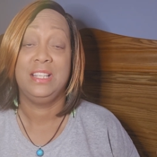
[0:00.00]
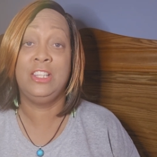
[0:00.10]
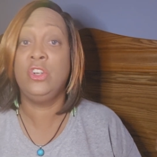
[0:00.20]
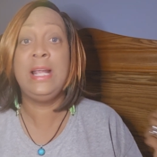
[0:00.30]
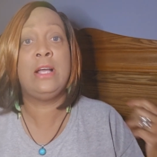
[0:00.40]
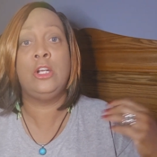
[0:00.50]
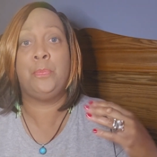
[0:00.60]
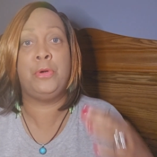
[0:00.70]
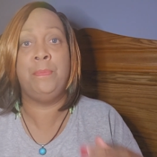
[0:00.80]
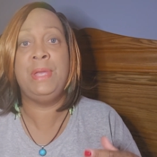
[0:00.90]
They're not going
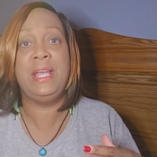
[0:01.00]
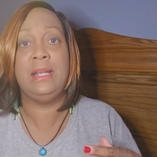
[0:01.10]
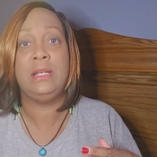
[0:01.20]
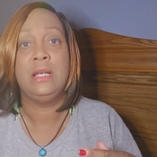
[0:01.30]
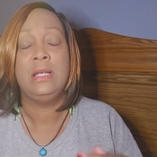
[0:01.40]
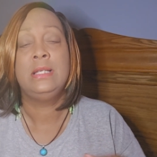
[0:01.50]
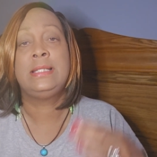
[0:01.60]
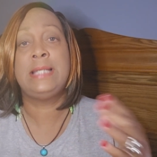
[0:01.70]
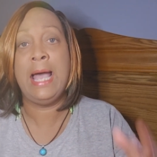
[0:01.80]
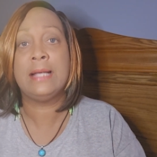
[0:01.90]
to permit
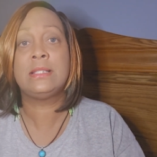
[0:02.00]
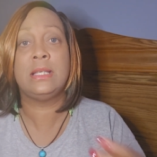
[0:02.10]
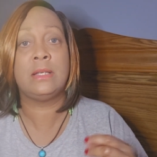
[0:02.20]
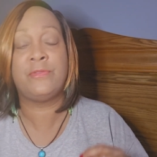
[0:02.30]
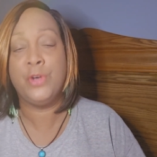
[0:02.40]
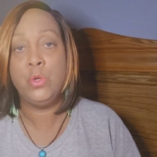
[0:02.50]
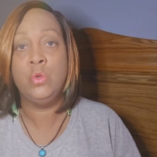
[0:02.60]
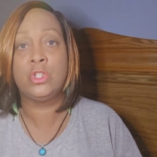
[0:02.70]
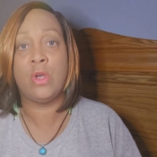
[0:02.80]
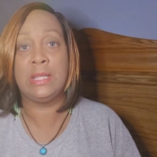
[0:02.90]
toxic
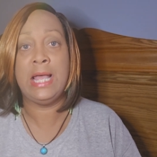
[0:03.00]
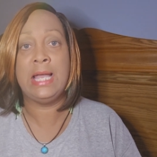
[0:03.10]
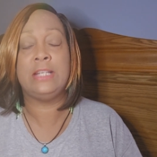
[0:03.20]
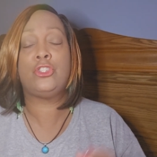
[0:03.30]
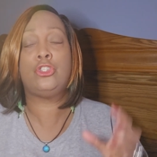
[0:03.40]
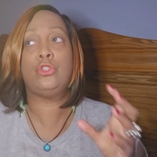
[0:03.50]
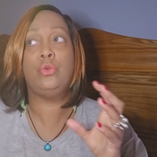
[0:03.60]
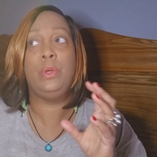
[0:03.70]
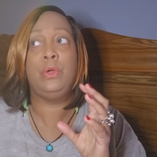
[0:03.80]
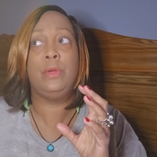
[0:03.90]
fools online
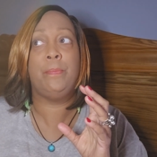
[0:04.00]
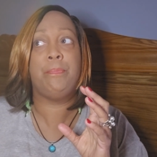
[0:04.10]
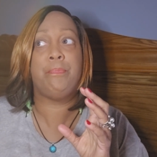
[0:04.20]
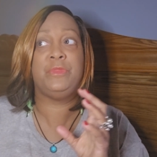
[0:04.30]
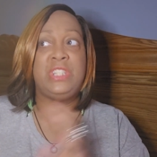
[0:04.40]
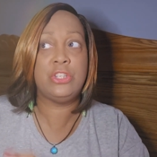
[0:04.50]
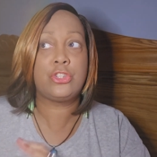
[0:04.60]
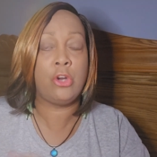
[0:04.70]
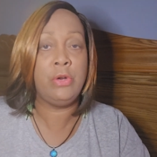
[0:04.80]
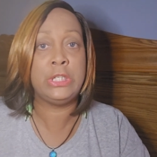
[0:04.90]
to
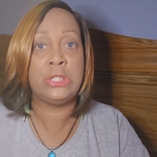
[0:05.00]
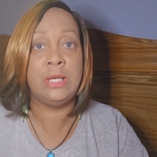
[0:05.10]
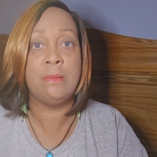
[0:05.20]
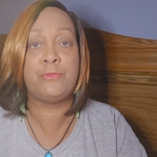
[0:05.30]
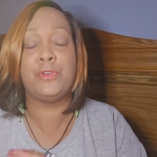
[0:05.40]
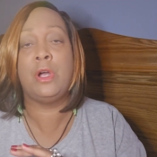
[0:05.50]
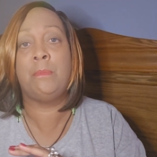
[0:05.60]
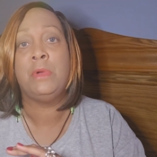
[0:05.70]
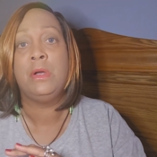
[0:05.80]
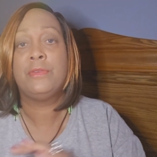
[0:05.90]
discourage them
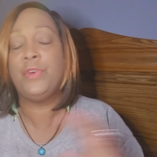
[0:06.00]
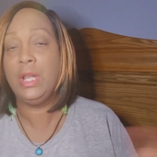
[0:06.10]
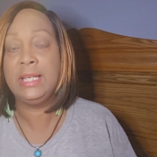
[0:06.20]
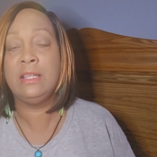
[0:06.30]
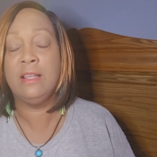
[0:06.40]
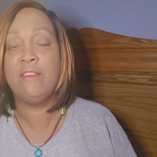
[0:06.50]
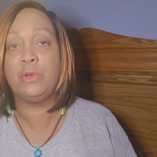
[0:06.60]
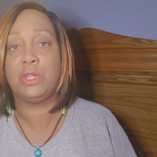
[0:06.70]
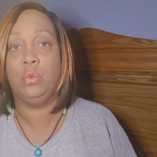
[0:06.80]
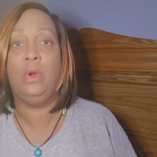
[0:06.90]
from falling in love
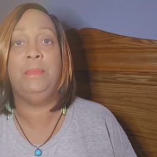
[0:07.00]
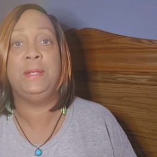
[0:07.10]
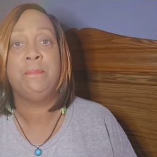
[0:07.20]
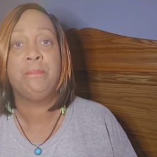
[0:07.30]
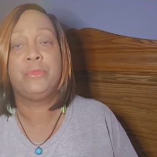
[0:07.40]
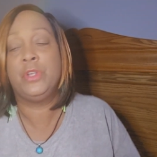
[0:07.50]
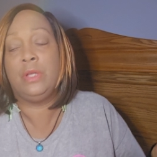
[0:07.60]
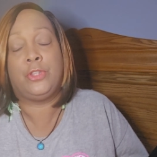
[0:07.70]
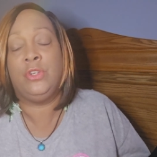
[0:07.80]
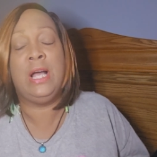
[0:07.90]
with a woman. They're,
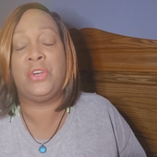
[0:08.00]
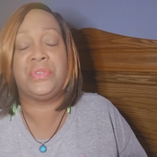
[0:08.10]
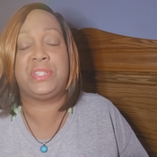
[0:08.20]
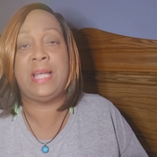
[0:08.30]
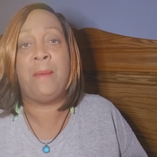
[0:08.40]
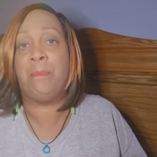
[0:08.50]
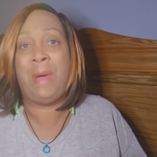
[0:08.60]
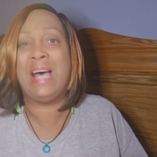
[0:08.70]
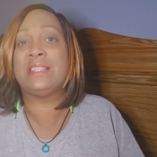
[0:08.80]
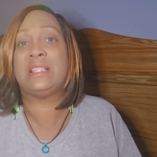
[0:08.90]
they're not going to stop
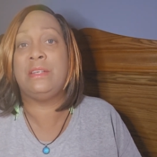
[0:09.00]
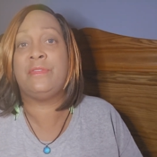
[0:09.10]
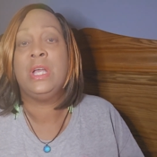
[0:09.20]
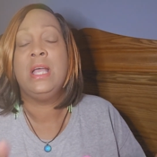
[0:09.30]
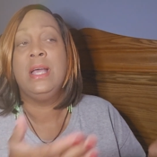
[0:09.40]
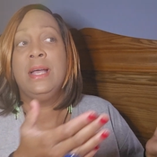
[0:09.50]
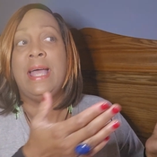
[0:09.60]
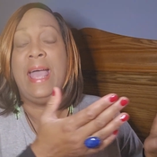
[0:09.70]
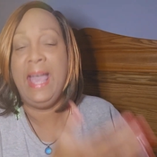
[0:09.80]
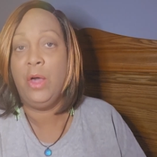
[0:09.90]
positive,
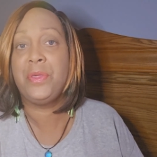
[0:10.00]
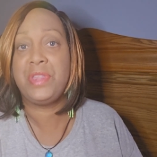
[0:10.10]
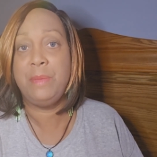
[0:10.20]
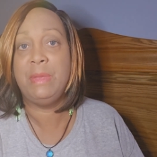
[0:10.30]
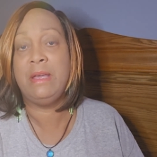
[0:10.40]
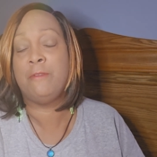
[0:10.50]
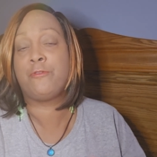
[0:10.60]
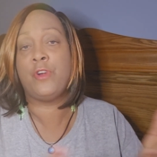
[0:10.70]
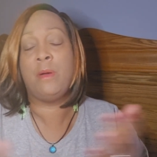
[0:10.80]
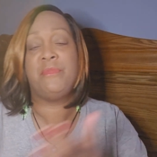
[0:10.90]
healthy men
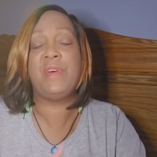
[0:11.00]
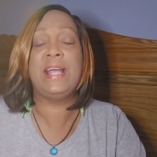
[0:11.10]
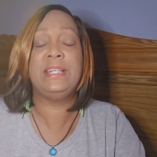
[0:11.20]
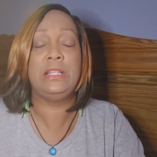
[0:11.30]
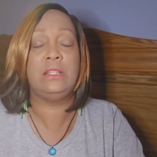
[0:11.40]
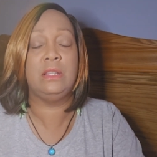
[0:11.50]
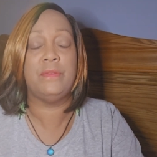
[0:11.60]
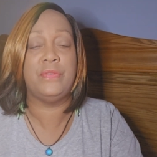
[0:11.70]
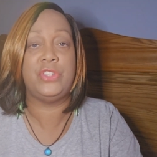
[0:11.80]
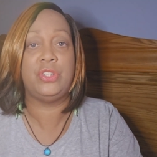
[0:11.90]
from finding the
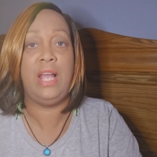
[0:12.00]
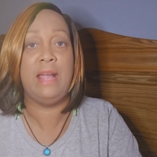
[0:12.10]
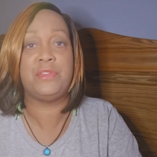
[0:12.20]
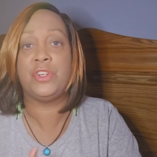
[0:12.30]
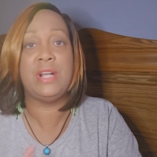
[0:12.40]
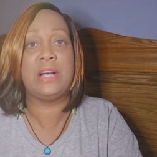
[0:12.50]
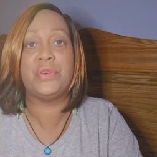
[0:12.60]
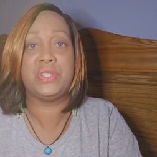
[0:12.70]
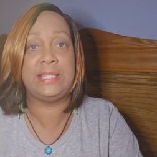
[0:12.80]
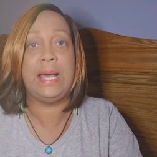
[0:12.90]
love of their life. They're not
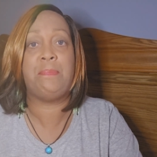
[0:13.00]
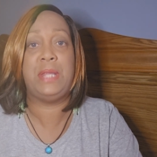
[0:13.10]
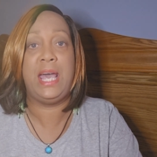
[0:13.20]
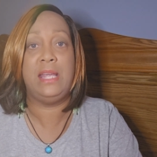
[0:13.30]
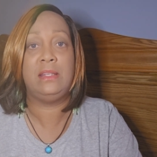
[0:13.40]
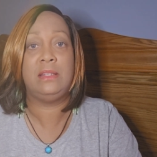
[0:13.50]
going to stop that.